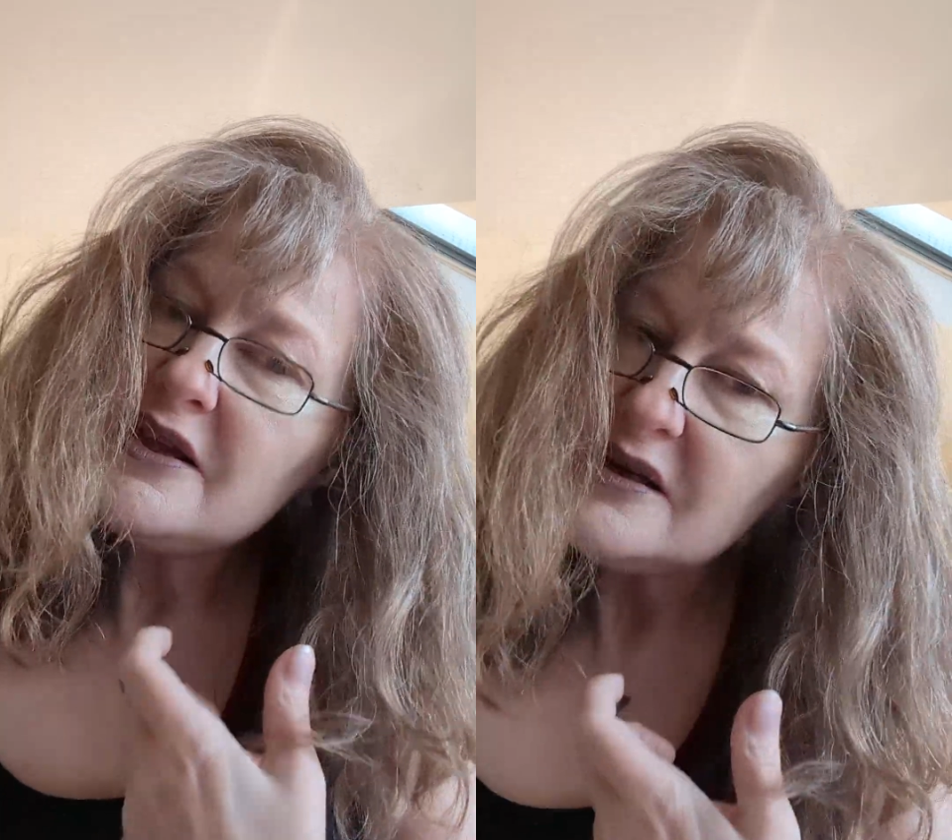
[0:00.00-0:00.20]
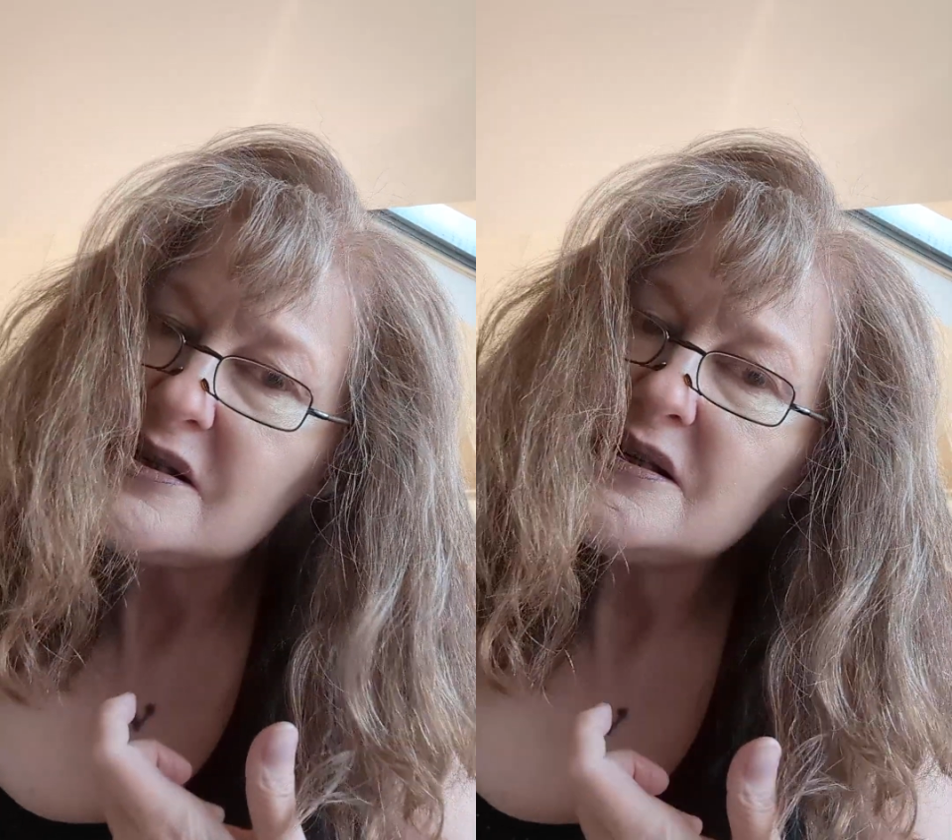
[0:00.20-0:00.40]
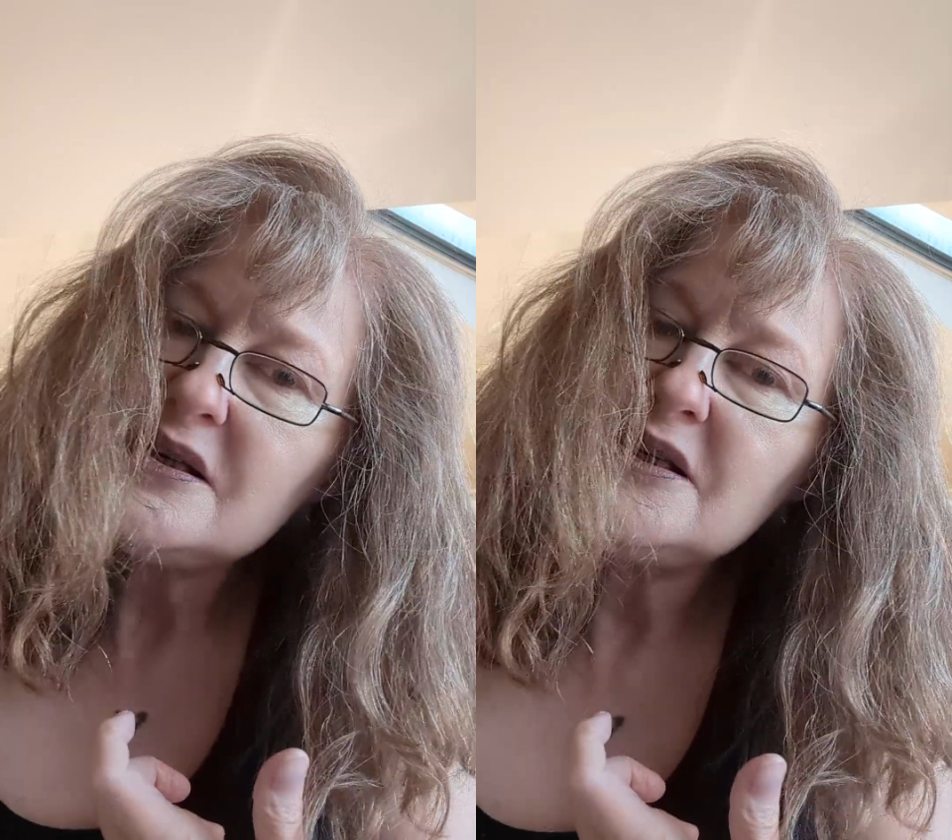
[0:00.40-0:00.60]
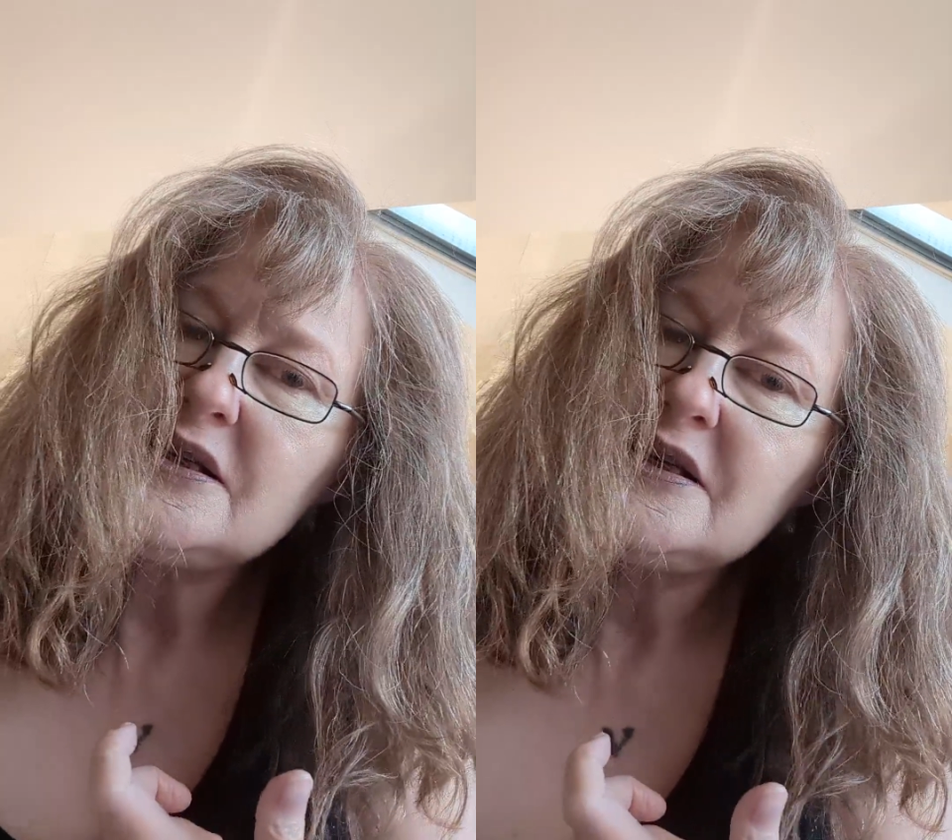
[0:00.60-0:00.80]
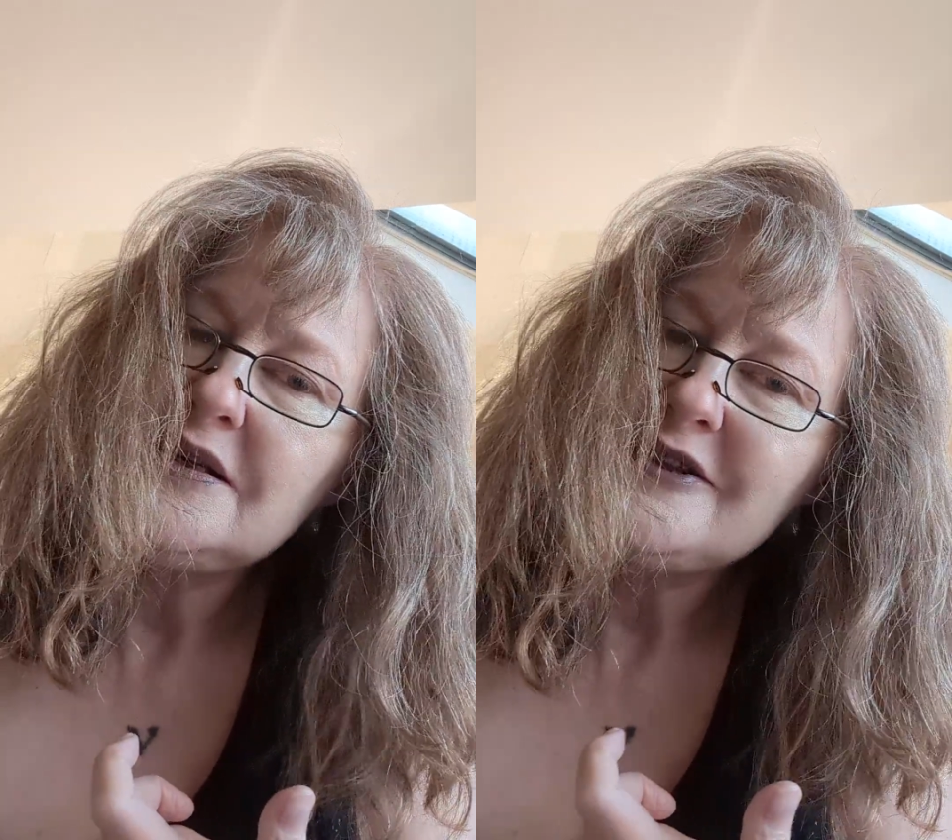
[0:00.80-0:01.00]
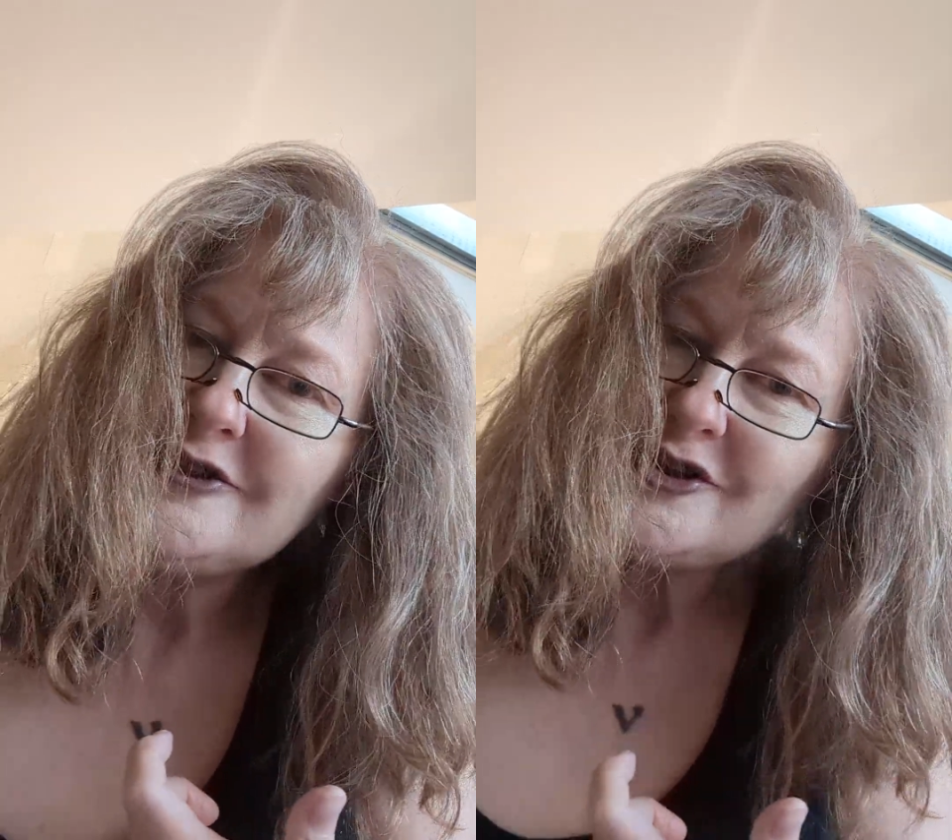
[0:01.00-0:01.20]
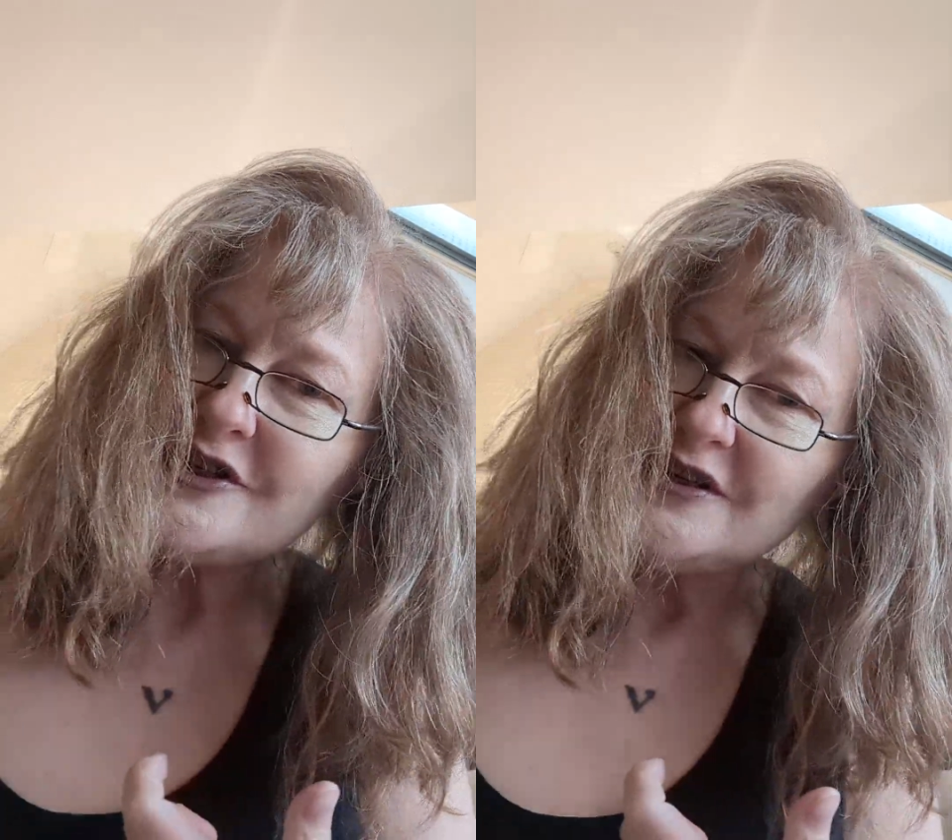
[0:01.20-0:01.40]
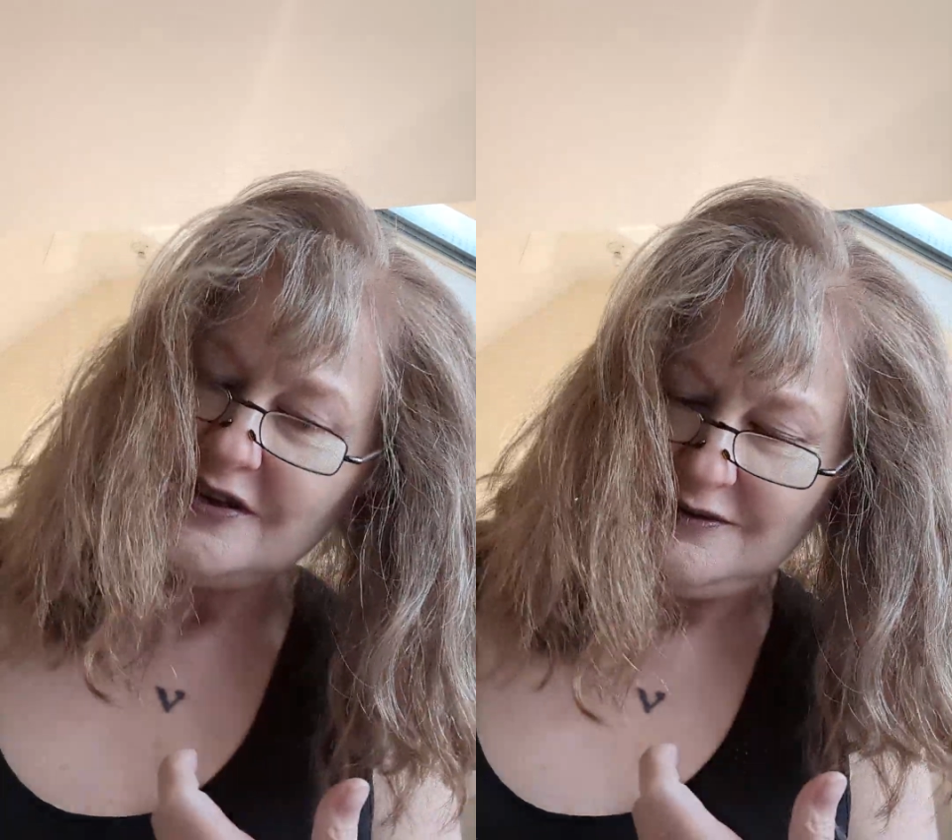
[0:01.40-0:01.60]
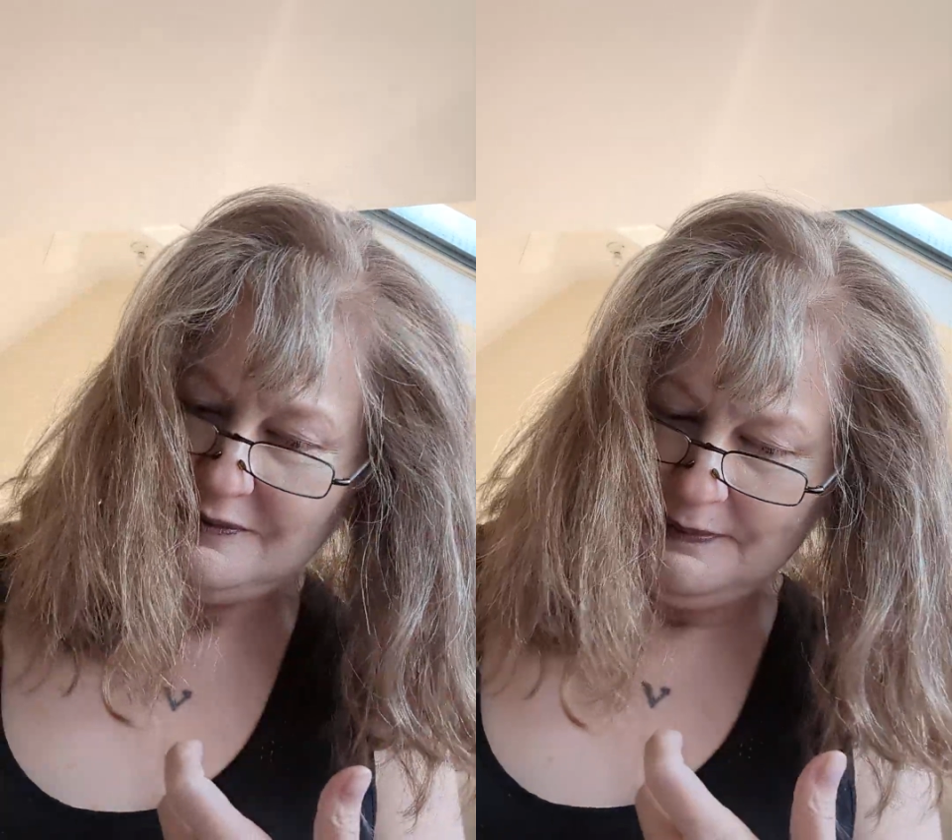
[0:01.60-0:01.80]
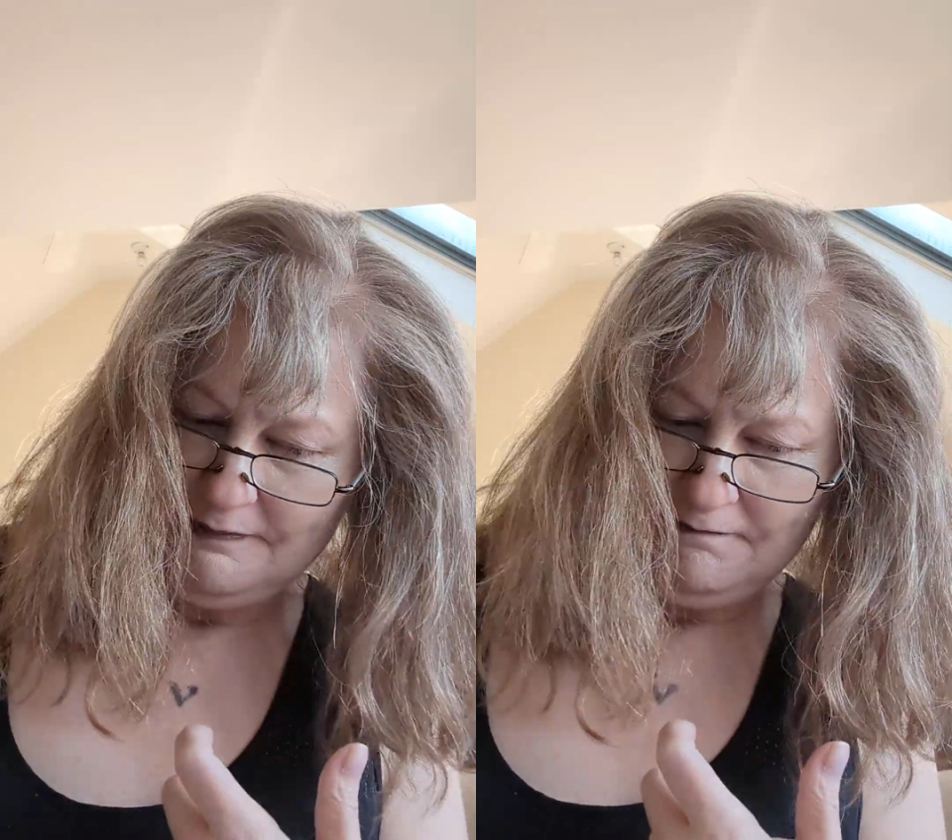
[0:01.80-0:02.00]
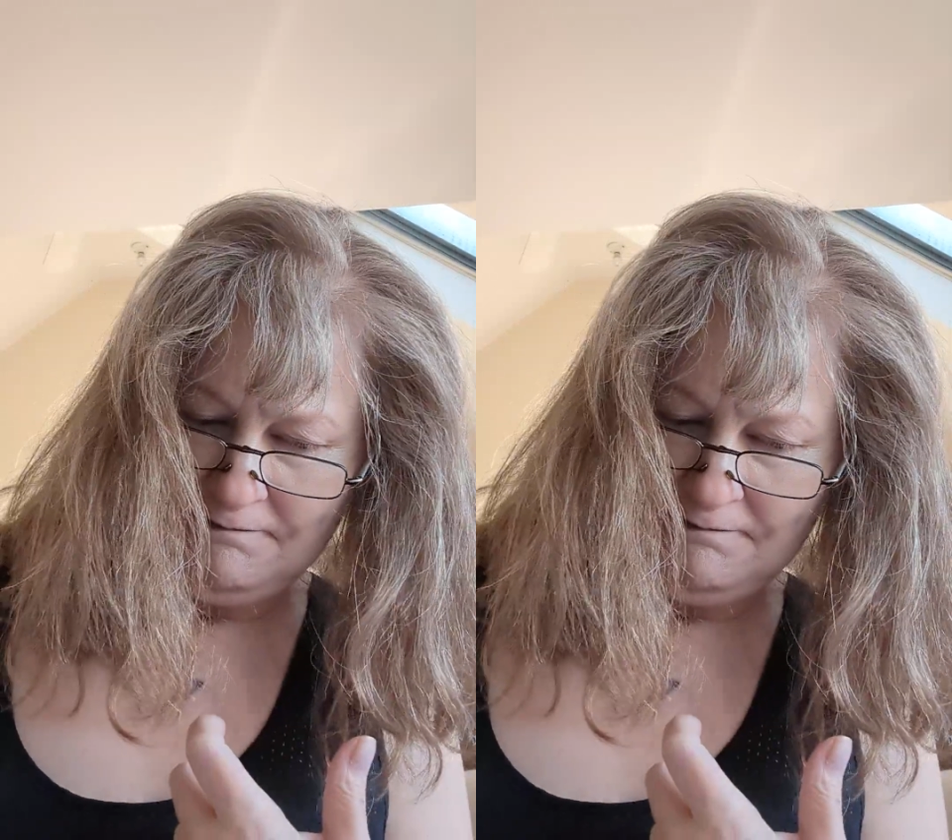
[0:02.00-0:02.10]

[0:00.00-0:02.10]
their son at 13.